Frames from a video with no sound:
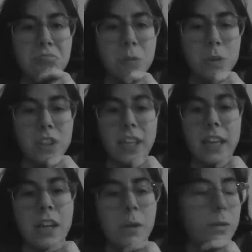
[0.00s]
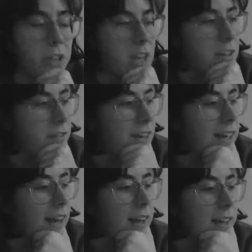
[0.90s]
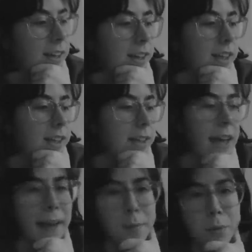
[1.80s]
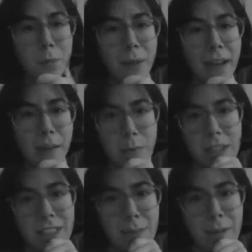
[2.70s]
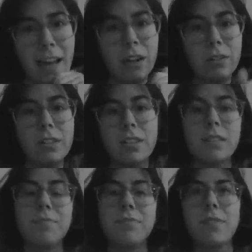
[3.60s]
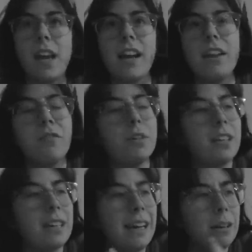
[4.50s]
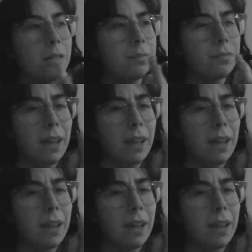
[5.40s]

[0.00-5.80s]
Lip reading: We'll see. We'll see if in like April, May, we see me out I kind of want to out